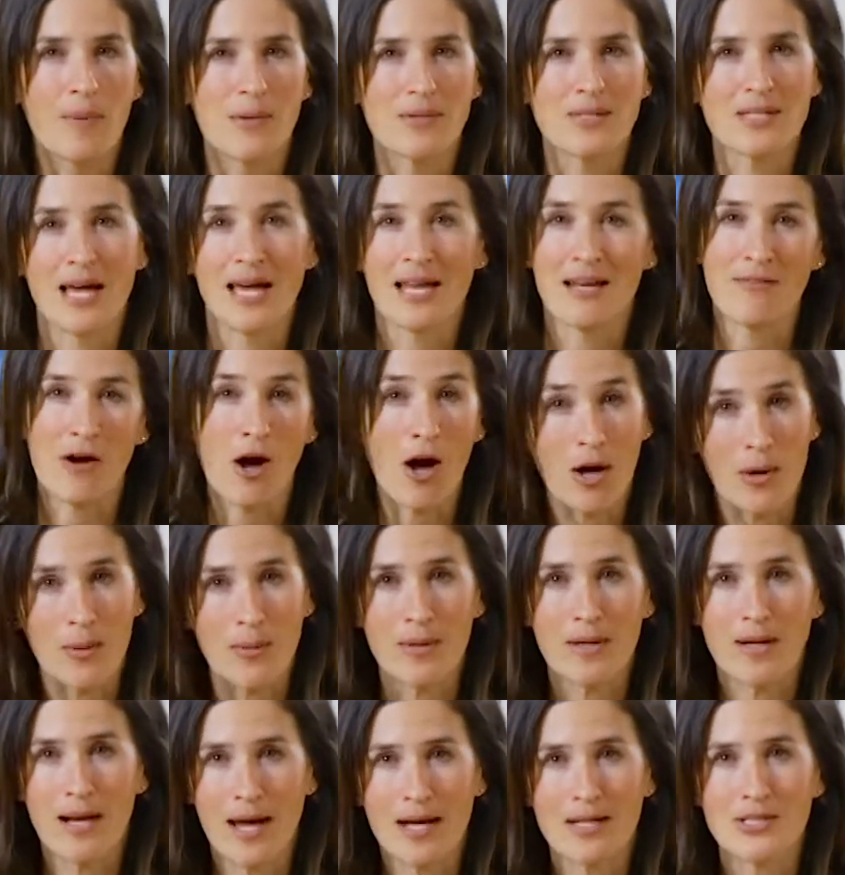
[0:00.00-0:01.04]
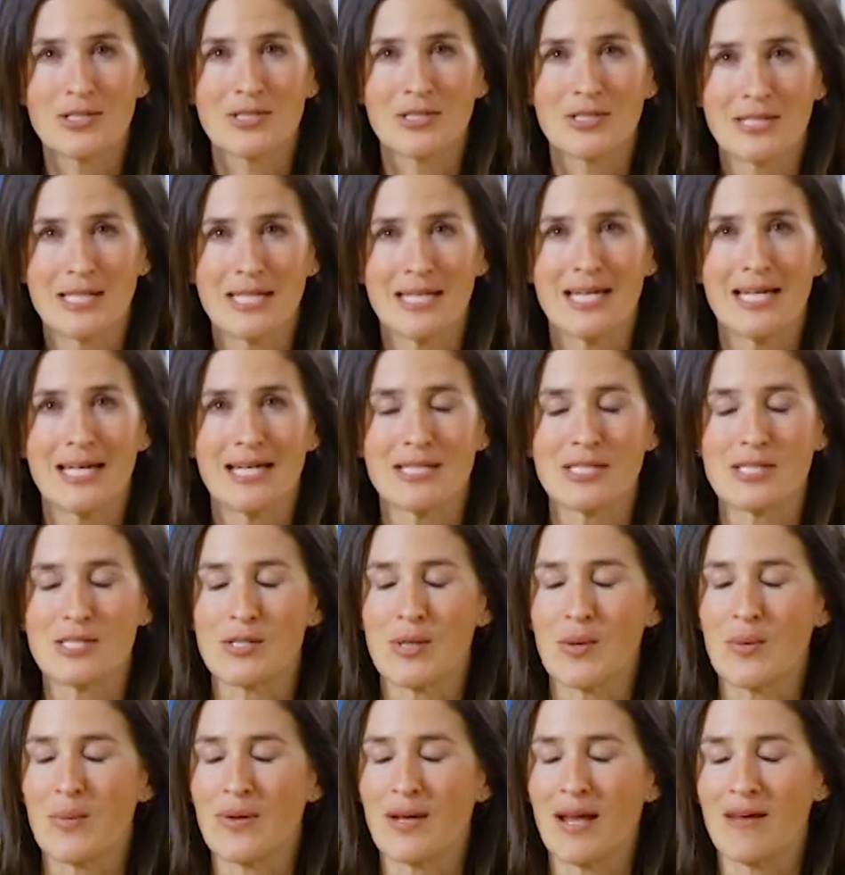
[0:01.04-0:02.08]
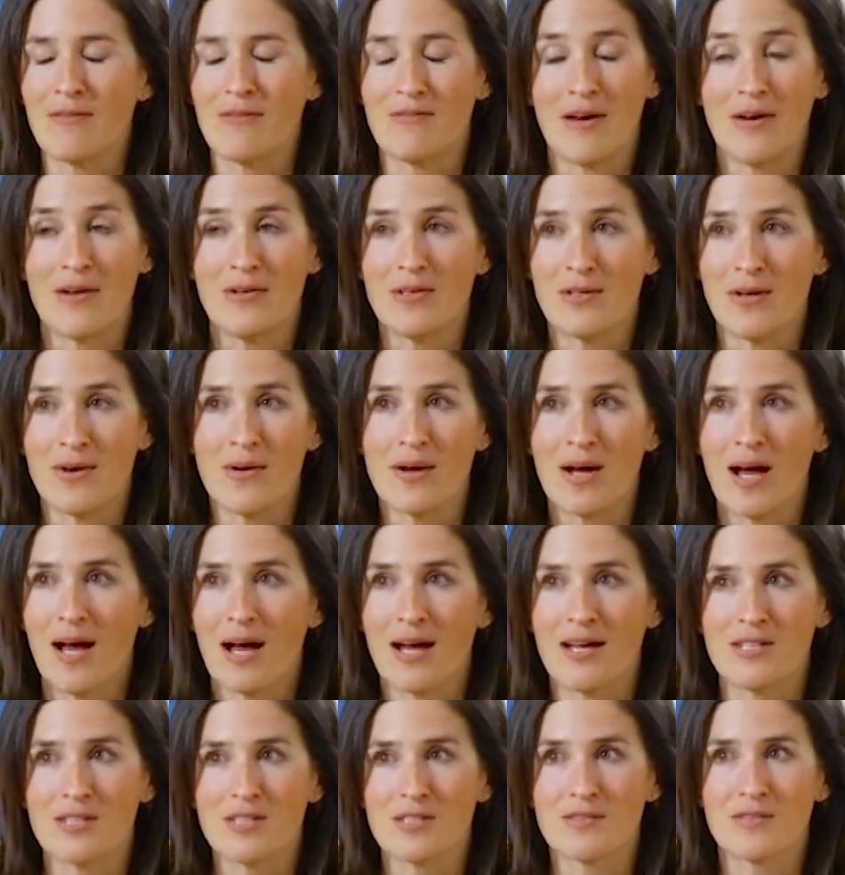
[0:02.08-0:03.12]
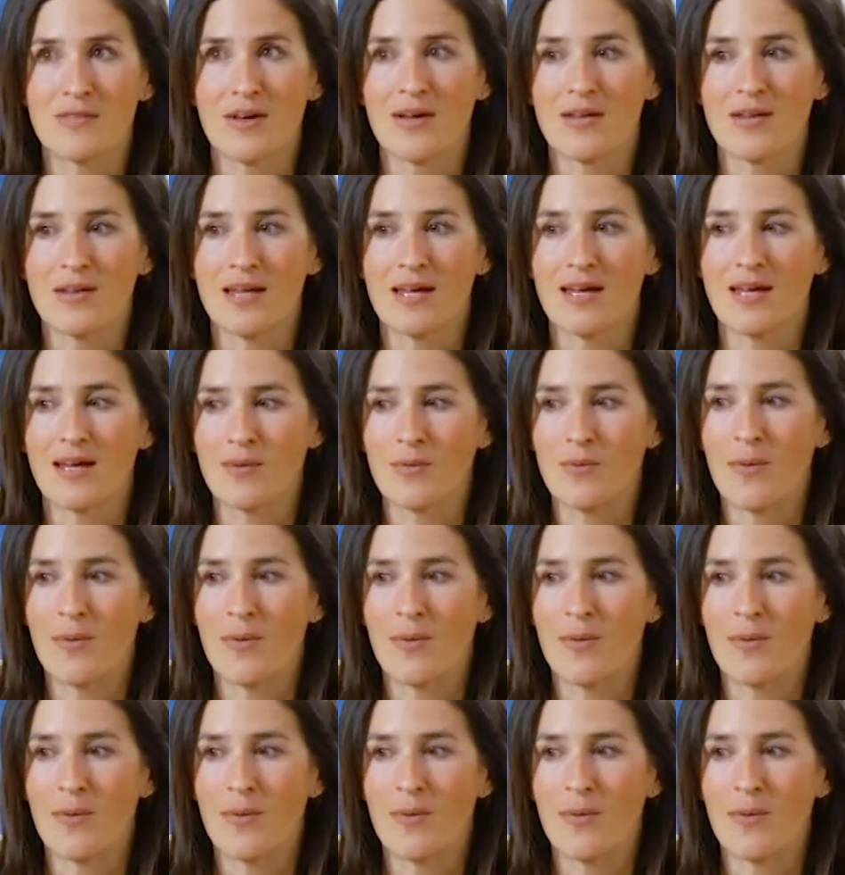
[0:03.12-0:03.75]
I was kind of awkward, actually. And so when I found yoga, I just felt like,